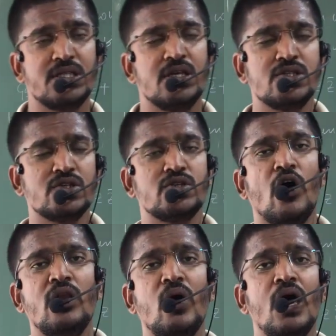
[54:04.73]
So
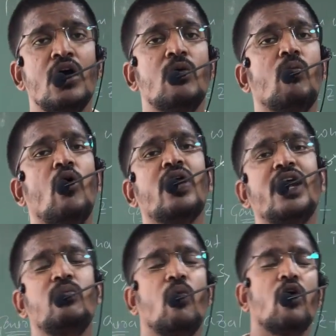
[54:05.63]
solve more
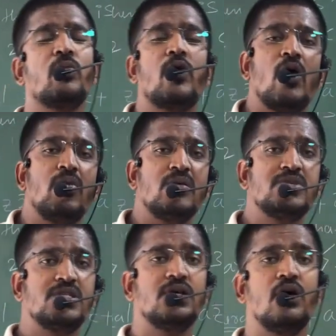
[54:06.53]
and more
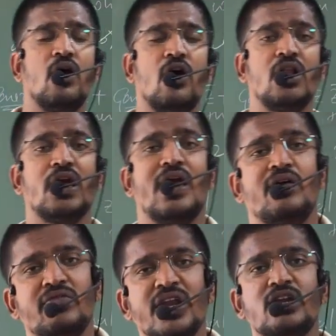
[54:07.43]
problems on
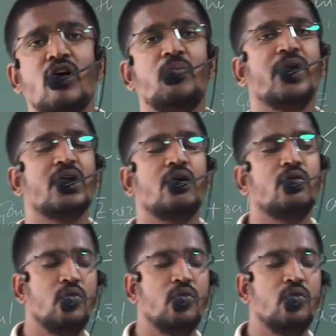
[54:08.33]
every topic